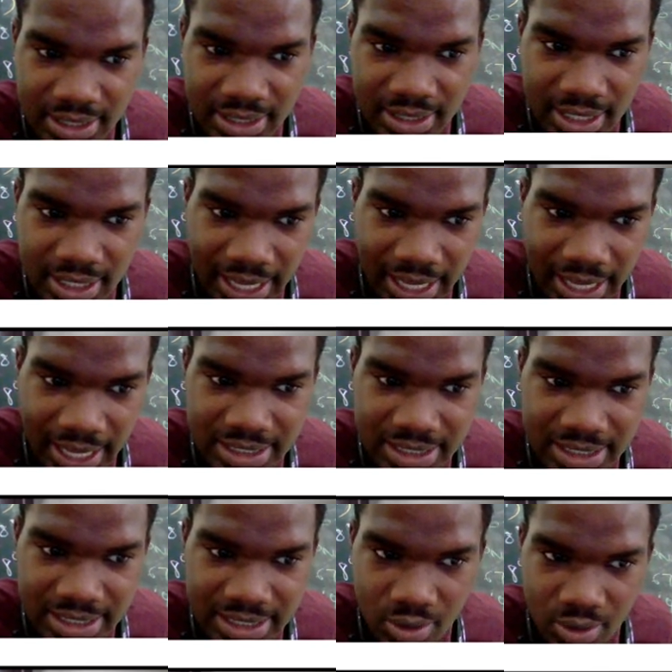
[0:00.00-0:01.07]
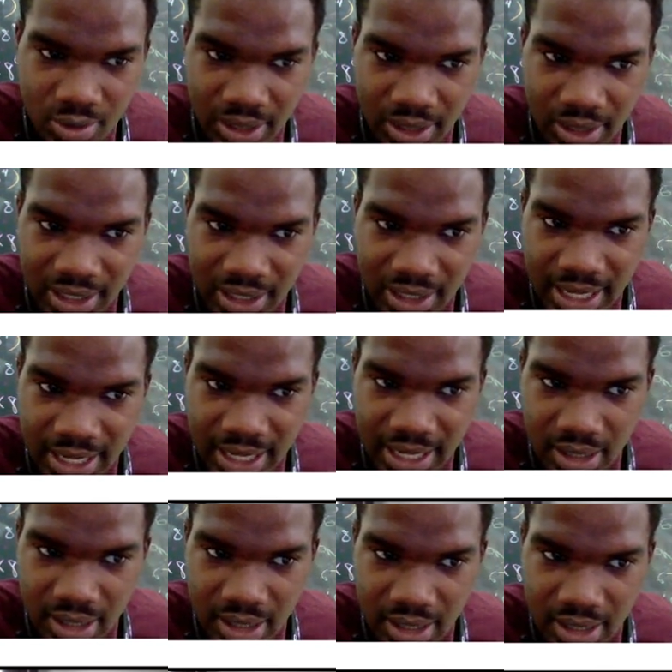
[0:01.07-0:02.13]
Is there two hidden lines
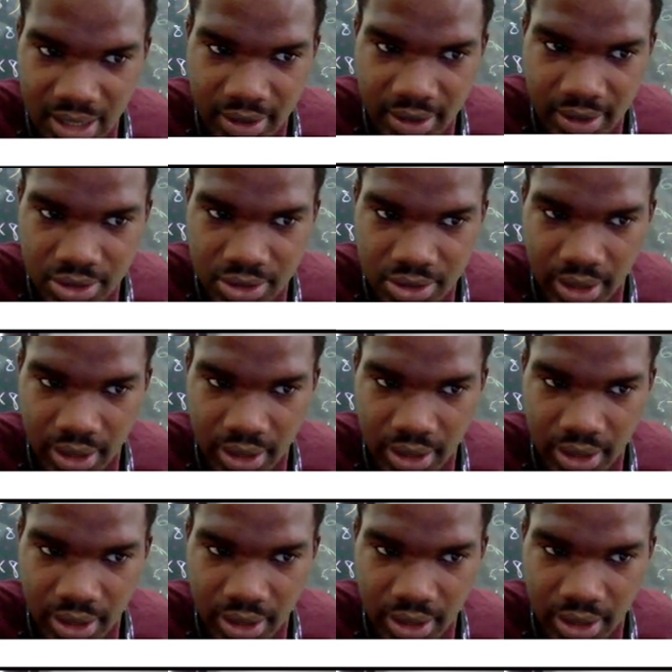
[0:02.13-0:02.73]
on this drawing?